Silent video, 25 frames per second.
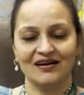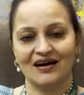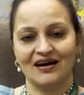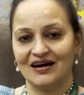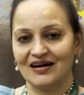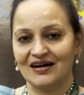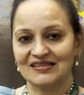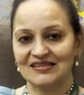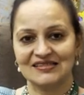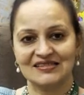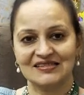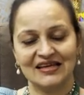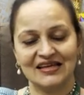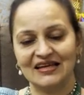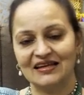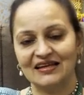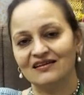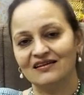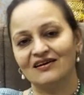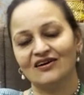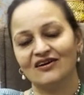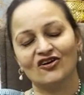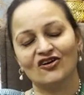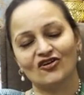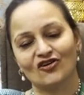are
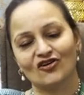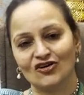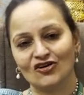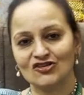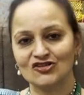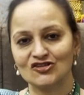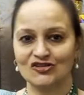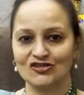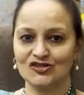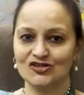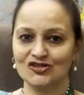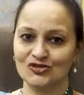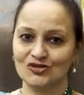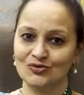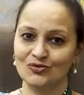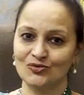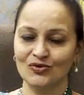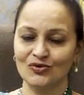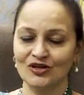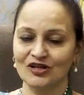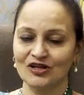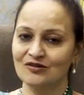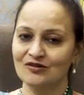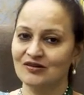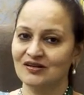seen across the school
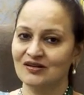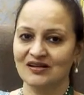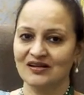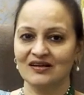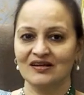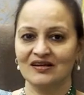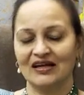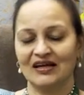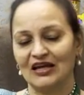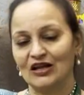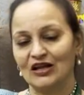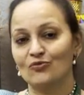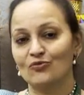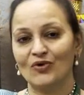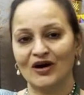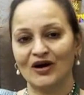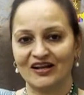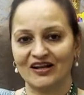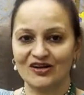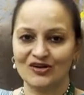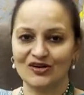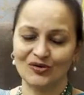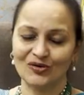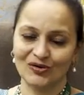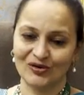in one
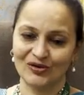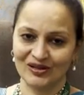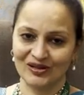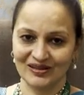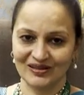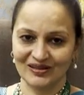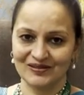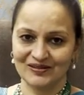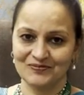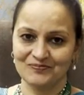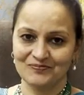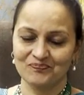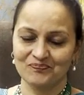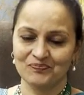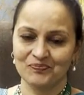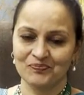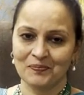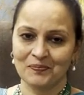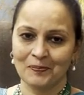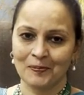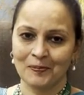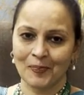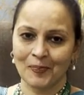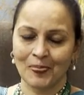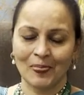and all.
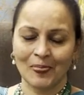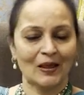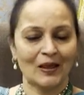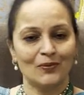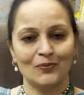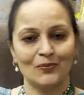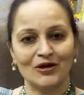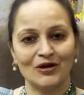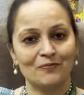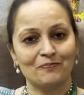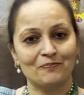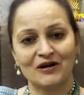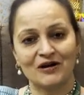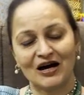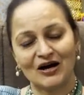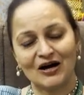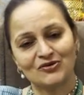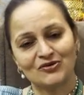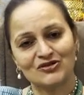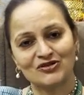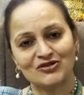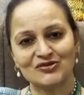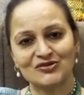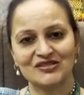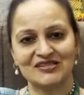We are
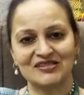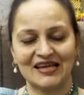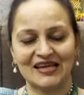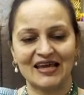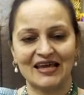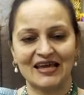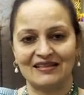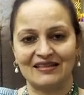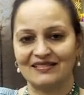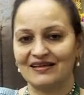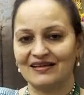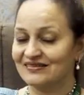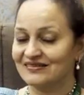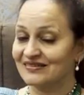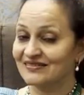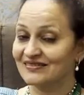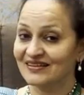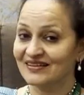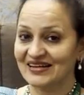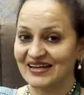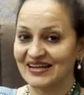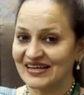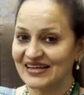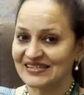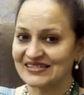proud to say that in the
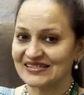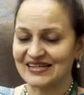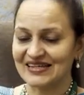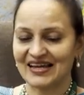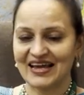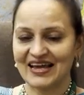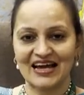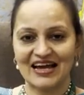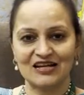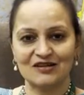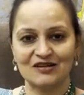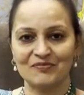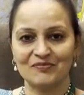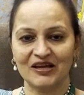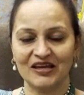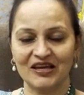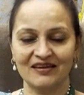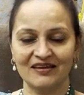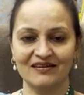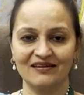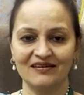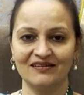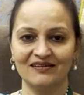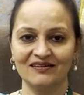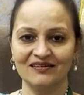next academic
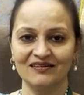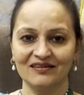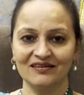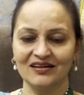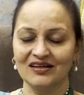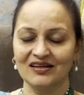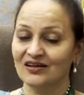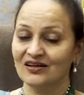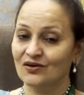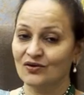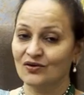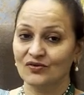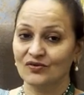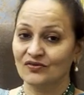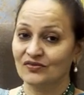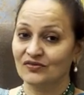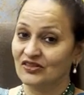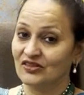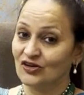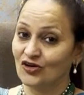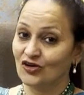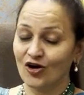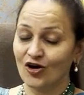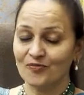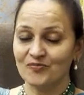year,
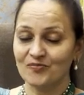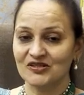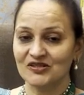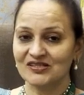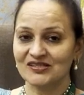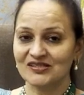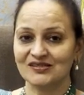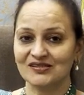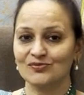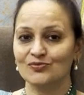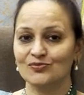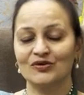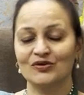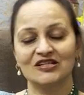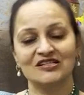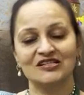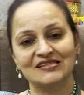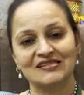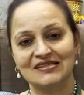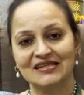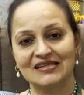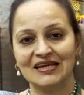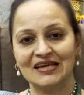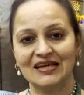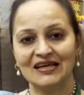the Orbis will
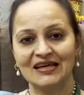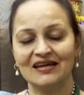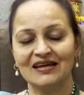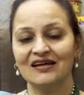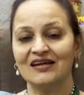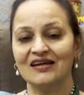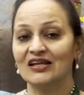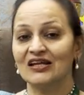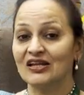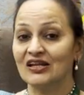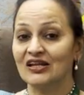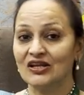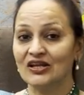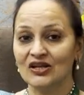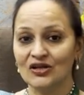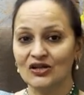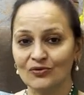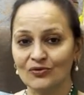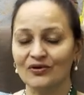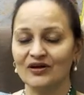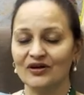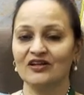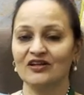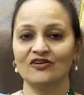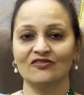see
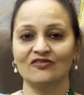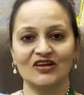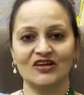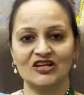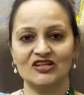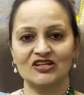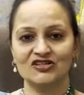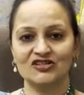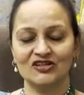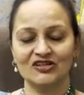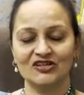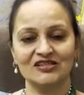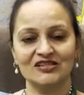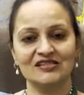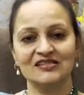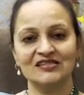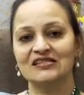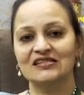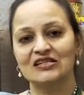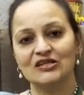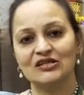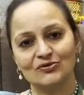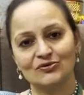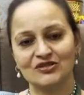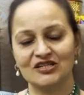new innovations,
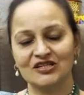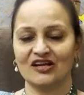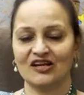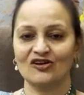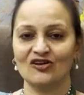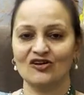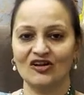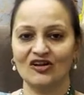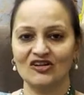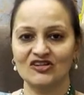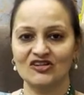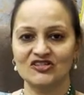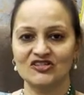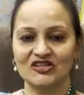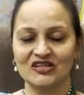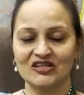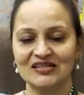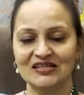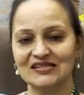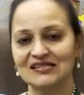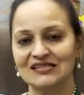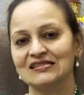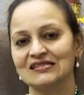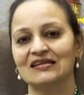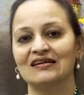new
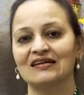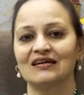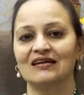technologies